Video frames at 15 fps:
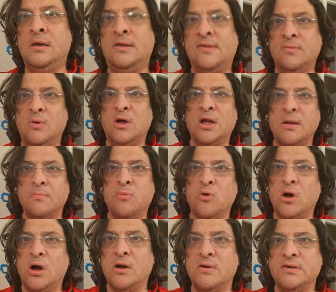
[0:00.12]
It's a work in
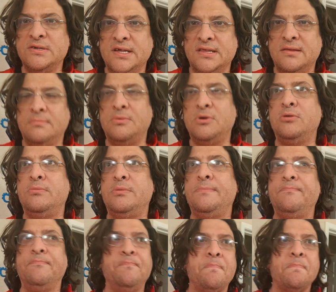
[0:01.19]
progress at the moment.
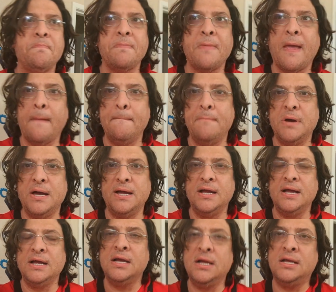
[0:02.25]
But
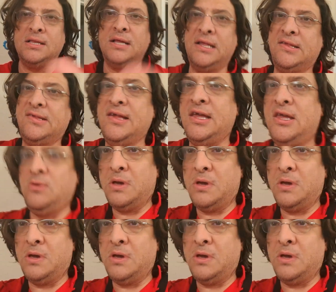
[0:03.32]
let's say you